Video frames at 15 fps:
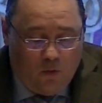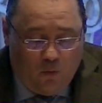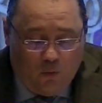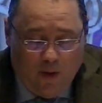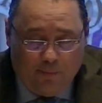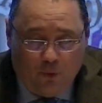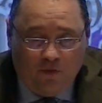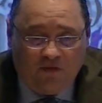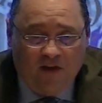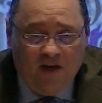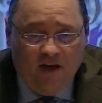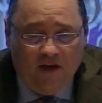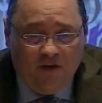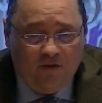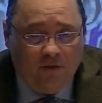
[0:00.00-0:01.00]

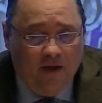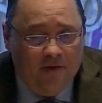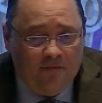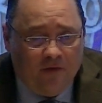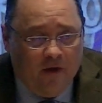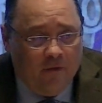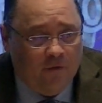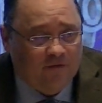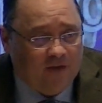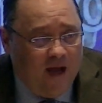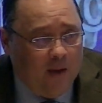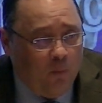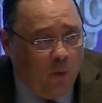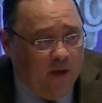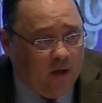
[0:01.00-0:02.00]
Representing his late father,
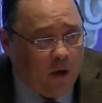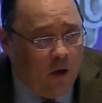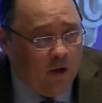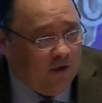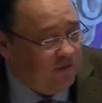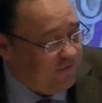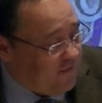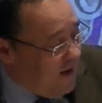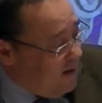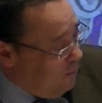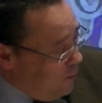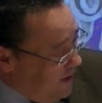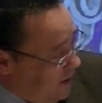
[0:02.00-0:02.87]
Tom Winkart, is Tom